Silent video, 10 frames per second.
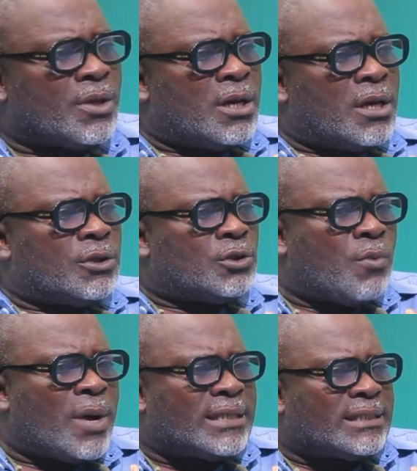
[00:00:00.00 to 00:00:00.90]
So
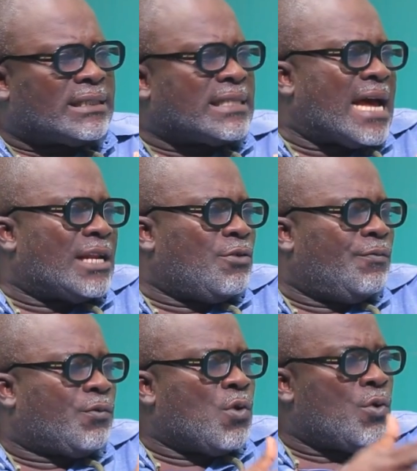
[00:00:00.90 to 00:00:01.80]
when it is that you've
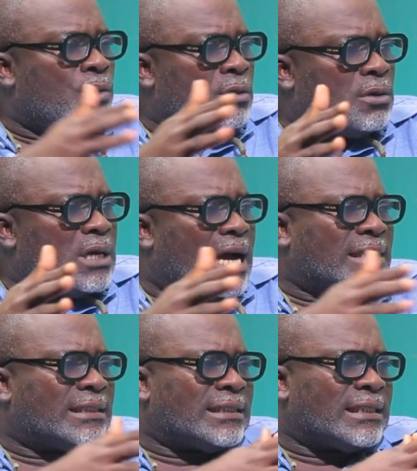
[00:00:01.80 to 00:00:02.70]
grown
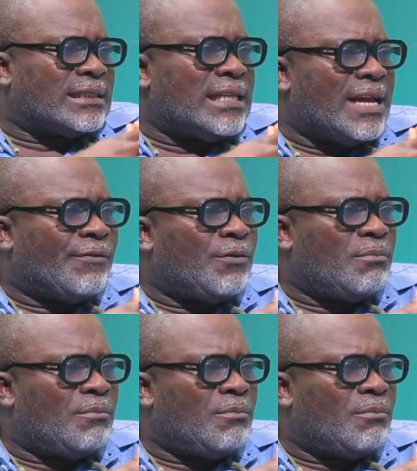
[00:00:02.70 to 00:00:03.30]
at a certain level,